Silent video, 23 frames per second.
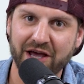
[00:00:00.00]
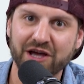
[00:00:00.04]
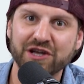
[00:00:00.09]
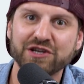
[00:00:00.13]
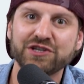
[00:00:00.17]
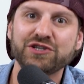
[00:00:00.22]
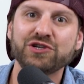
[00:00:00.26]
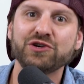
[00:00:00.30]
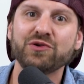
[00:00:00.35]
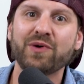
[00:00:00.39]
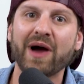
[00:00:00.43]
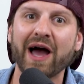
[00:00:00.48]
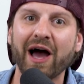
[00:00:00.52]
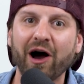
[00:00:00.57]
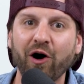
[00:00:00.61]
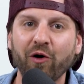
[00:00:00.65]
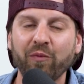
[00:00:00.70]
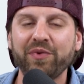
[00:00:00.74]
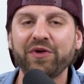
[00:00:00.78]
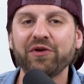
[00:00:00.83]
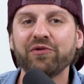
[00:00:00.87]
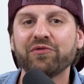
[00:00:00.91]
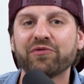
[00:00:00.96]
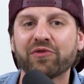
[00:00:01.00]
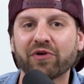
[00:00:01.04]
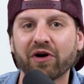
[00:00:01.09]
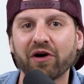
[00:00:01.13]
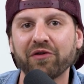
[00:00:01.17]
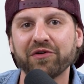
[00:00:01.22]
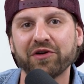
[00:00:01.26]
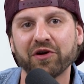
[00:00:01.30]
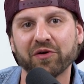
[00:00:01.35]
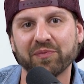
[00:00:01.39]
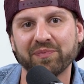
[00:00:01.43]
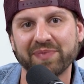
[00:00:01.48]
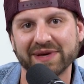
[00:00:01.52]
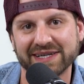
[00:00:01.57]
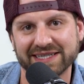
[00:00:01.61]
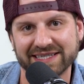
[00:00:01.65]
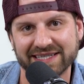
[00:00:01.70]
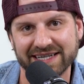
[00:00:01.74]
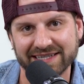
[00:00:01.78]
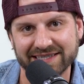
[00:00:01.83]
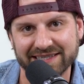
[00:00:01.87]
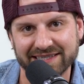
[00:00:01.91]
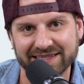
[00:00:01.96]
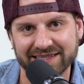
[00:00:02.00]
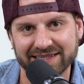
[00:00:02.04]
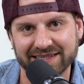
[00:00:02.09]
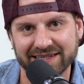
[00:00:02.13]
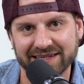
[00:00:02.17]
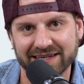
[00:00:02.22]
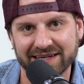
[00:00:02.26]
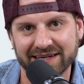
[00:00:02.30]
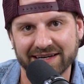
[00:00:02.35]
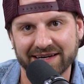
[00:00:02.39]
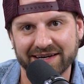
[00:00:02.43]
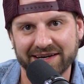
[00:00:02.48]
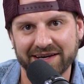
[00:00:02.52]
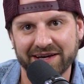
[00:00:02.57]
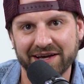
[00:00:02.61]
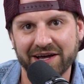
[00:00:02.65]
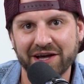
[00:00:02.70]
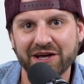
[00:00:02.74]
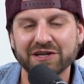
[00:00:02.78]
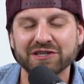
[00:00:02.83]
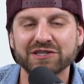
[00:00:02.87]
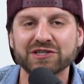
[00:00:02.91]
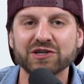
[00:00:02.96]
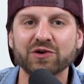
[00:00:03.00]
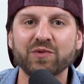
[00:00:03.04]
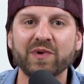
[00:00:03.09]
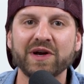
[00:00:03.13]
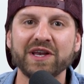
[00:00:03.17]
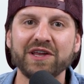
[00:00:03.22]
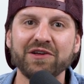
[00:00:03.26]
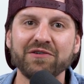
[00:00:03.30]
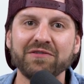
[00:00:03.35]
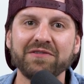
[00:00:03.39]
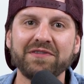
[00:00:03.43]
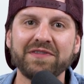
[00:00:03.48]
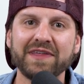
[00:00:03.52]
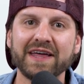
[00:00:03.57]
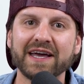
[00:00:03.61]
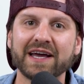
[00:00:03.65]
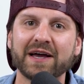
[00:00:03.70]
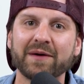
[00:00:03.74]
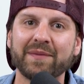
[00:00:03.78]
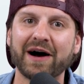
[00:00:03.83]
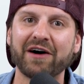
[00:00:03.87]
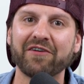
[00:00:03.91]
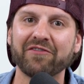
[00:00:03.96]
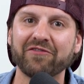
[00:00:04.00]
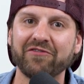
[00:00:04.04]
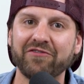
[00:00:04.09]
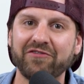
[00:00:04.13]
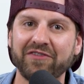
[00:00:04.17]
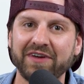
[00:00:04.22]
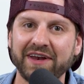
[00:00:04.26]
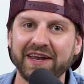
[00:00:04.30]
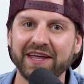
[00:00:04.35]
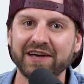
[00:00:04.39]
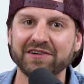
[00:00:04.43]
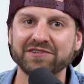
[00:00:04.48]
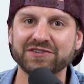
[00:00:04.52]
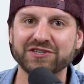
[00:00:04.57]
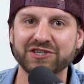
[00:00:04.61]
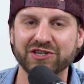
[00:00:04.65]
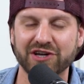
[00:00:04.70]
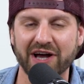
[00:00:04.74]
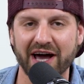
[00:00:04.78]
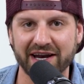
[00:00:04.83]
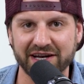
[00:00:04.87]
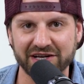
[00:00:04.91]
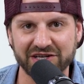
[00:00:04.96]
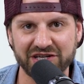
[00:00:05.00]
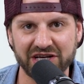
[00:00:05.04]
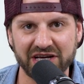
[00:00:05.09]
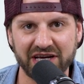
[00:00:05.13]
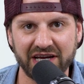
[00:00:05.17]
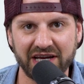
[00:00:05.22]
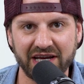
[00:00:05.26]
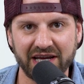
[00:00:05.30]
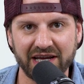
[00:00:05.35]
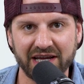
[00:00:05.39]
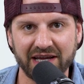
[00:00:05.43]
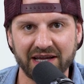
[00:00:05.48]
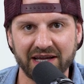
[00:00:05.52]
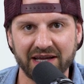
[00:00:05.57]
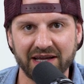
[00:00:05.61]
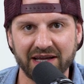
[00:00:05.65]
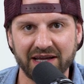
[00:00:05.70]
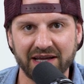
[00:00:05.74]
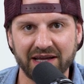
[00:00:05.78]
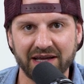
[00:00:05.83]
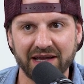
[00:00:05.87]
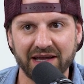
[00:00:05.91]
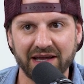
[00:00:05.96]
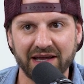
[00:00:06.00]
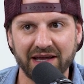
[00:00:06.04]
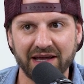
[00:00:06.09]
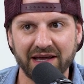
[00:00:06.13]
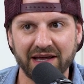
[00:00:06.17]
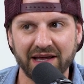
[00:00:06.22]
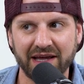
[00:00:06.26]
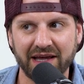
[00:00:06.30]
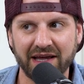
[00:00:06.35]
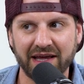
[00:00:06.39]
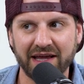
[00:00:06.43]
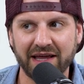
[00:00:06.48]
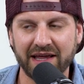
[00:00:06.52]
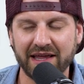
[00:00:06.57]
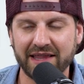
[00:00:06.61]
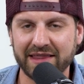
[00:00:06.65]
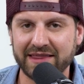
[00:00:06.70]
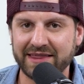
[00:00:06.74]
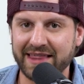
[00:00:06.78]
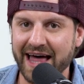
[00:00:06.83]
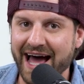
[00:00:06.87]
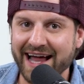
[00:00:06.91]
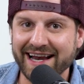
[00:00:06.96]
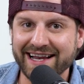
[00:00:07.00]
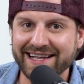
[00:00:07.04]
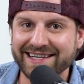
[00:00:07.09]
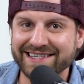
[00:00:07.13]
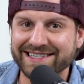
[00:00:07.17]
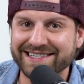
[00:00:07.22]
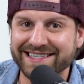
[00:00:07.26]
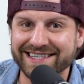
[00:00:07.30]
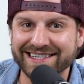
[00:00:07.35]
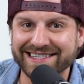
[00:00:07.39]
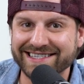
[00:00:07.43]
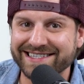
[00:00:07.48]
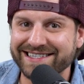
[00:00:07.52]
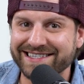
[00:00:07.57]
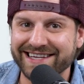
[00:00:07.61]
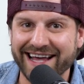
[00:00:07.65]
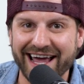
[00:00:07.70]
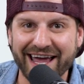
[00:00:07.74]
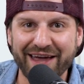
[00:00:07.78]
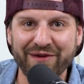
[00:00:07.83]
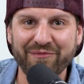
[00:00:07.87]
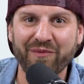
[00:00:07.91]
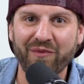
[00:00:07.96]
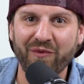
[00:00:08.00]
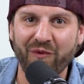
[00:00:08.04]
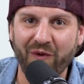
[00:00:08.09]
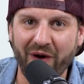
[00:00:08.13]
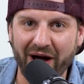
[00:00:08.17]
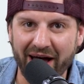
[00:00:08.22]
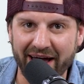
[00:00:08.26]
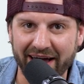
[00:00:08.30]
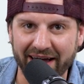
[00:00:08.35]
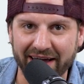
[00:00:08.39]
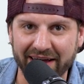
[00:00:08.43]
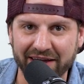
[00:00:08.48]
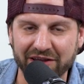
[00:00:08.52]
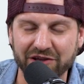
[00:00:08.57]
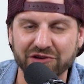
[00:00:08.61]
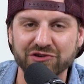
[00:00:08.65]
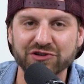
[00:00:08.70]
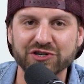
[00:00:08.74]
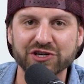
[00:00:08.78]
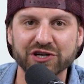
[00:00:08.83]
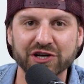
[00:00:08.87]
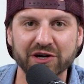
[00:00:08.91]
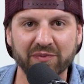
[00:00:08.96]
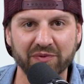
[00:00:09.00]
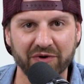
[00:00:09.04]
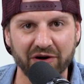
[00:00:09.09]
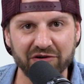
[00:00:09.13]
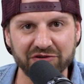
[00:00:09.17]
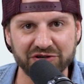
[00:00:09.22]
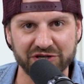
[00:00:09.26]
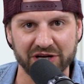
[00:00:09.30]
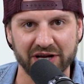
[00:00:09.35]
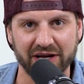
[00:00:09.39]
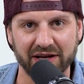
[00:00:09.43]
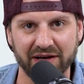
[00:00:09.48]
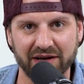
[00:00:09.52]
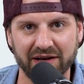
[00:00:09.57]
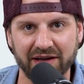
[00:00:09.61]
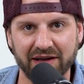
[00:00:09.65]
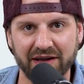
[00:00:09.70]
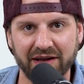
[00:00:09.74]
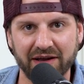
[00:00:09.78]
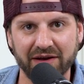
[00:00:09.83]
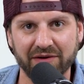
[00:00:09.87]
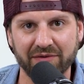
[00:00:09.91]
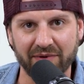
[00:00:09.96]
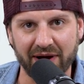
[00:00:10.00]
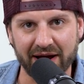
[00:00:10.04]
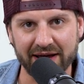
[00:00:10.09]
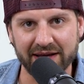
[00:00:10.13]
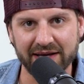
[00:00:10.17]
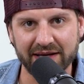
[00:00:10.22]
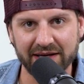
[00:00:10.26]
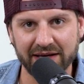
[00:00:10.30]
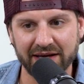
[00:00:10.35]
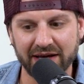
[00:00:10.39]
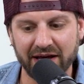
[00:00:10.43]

to help you grow your business. So when you think about video strategy, that is the same way you should approach it, right?